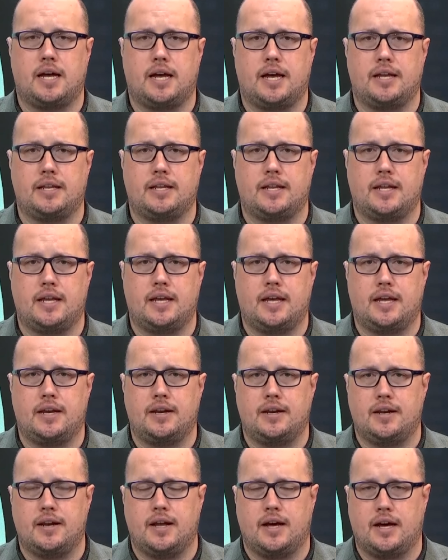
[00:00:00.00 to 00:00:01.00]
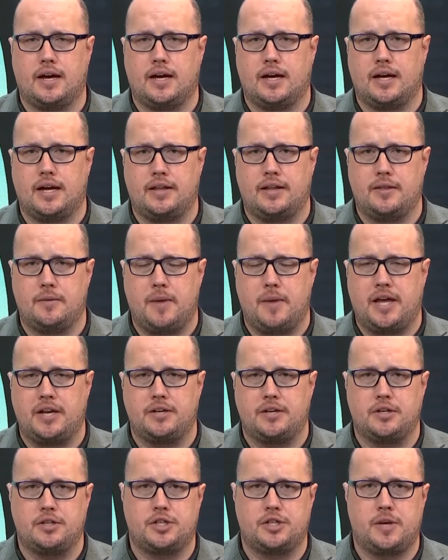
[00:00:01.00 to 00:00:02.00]
in in in the
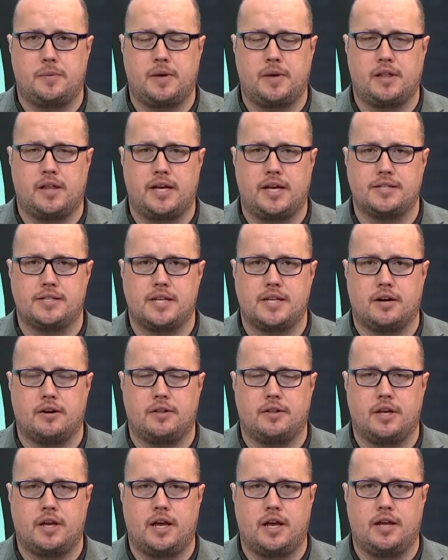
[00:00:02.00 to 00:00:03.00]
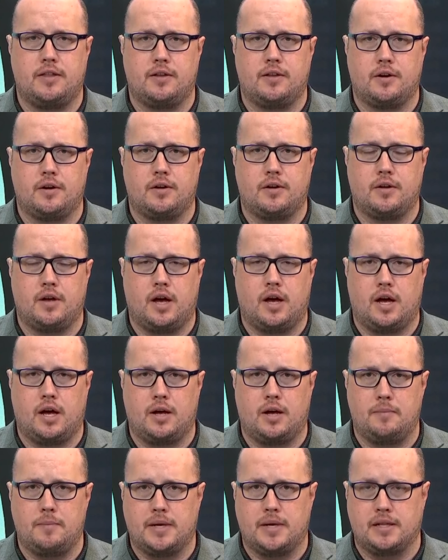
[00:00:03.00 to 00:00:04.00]
main shipping lanes there in the in
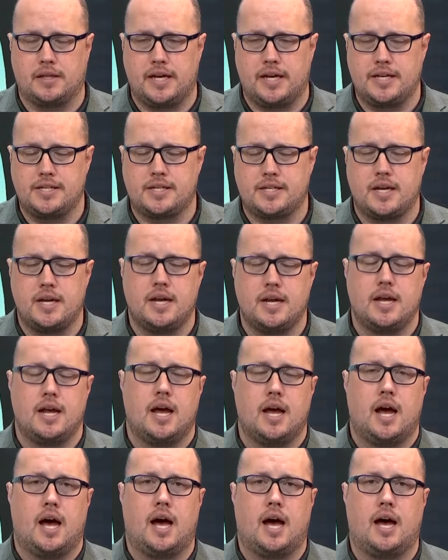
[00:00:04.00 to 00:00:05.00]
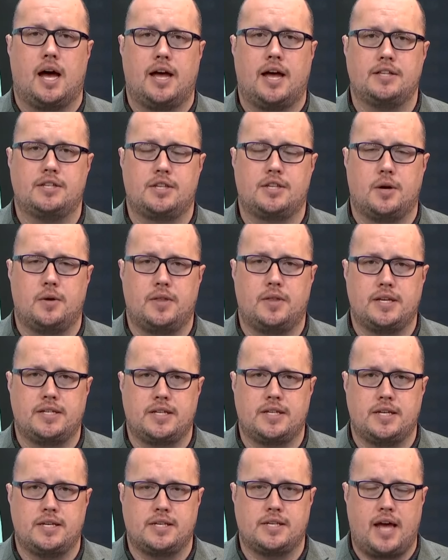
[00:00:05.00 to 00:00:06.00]
the Middle East, and so this
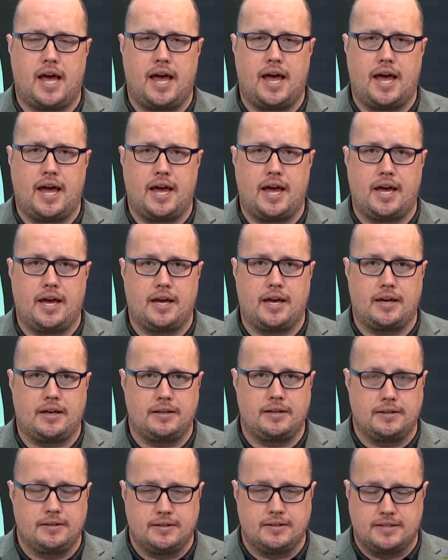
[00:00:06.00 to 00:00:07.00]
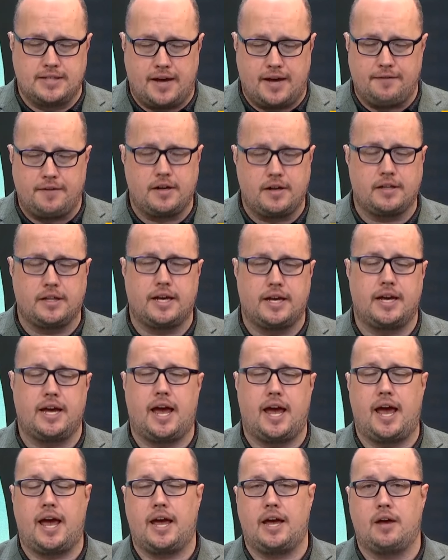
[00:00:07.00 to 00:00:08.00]
this is a
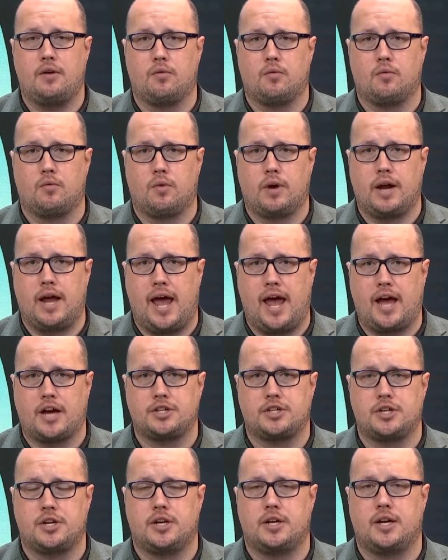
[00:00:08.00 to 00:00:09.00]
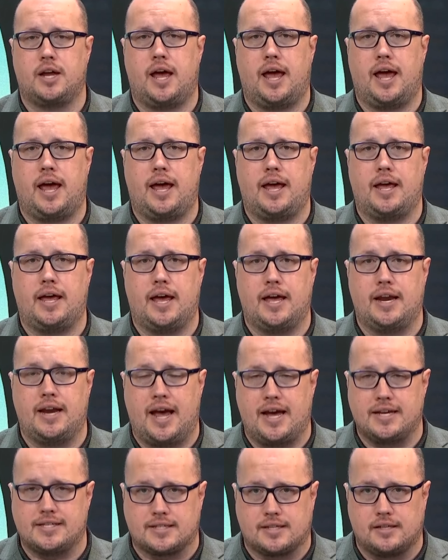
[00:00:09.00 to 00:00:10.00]
definitely a reaction, a
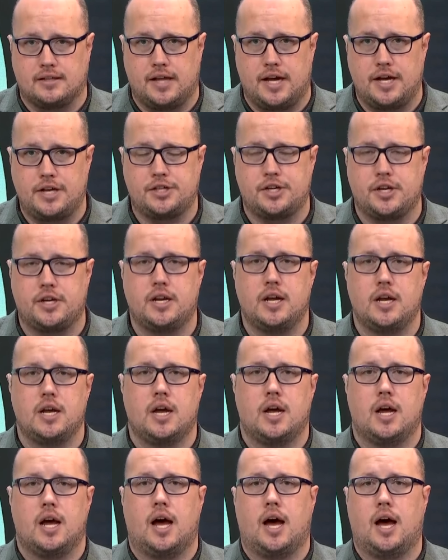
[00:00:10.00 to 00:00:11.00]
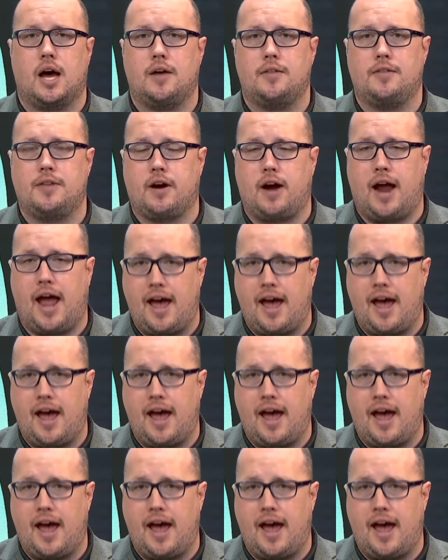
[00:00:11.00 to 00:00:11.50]
an escalation. Uh, there